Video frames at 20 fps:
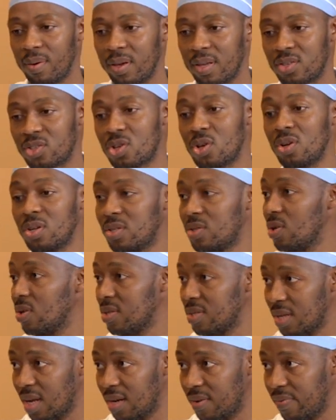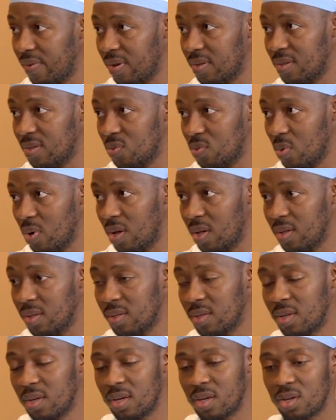it's got its own side effects as well.
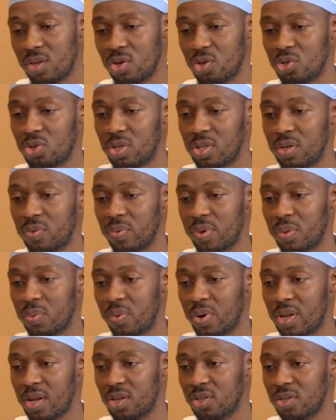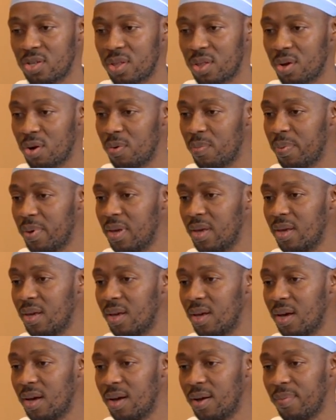Mm -hmm. Usually with radiation
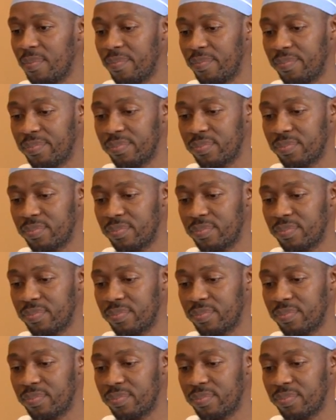therapy, um,